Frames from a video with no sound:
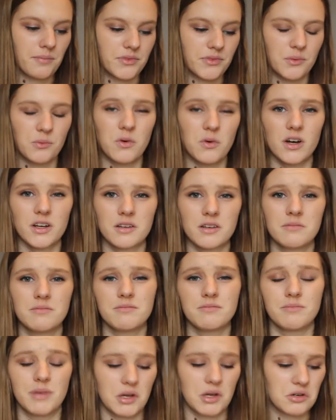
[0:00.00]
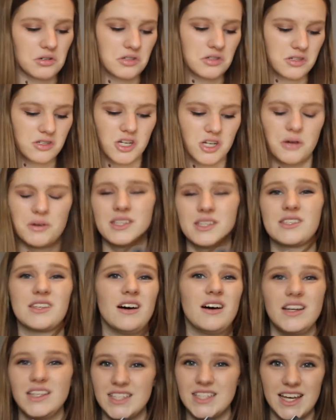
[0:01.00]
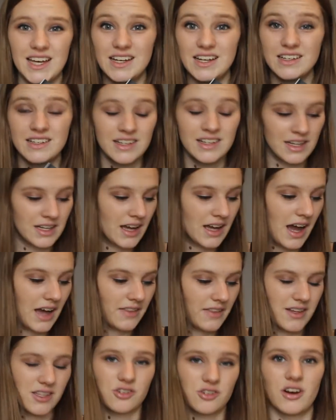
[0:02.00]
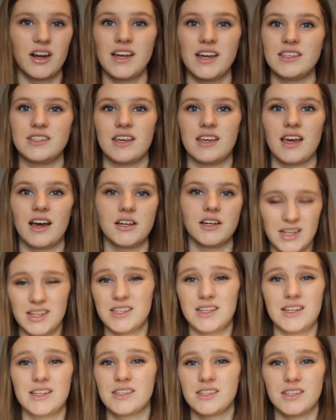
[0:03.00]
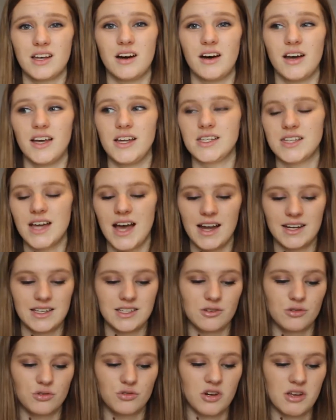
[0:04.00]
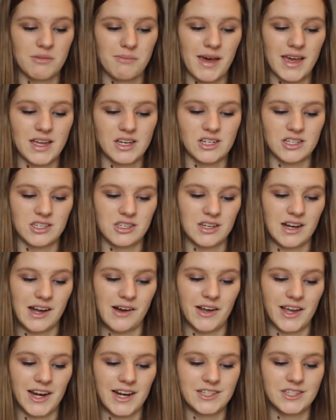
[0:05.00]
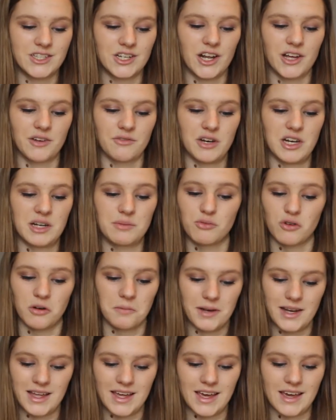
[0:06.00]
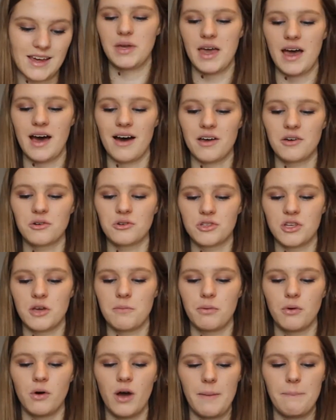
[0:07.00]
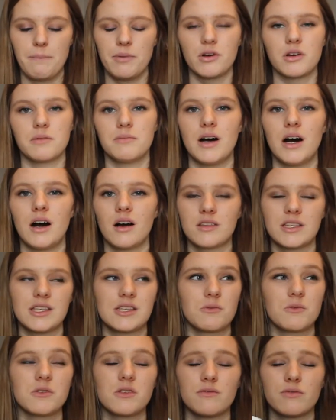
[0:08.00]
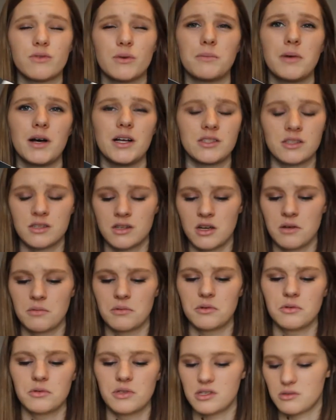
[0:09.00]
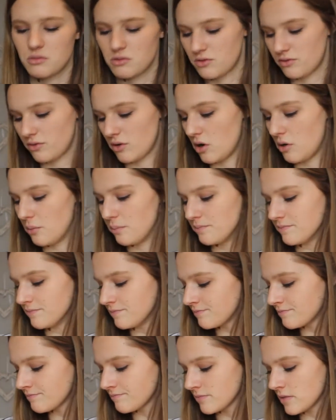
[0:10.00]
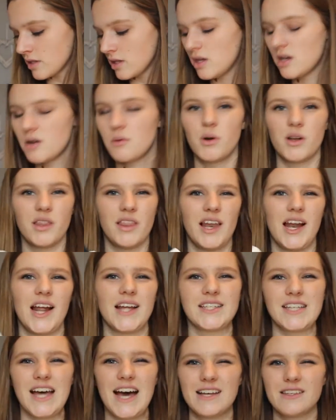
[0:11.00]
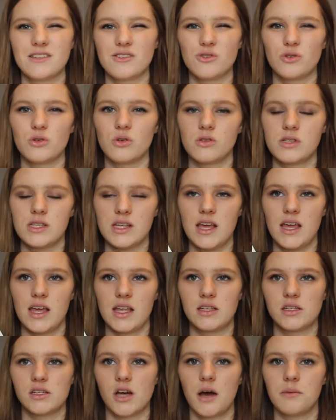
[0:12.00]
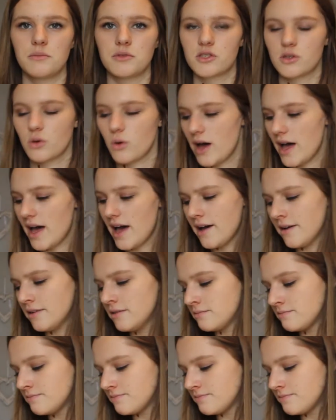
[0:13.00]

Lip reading: one because Joey signed it, and that's crazy. I think it is signed and it's on cream pages, so now I can actually like read it properly. But yeah, I also bought a bookmark. This wasn't from Barnes & Noble, this was from one of the like tat stores in Times Square.